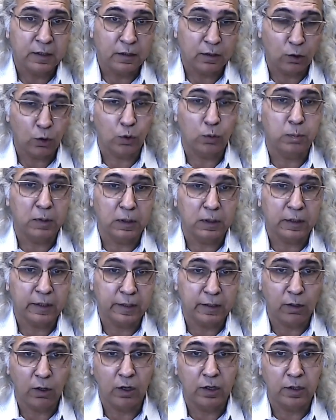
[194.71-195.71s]
global
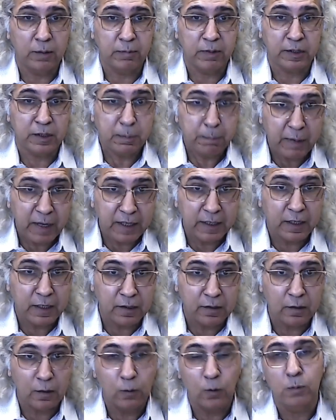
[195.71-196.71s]
economy,
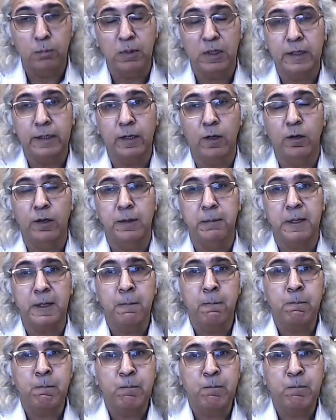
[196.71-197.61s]
dependent global economy.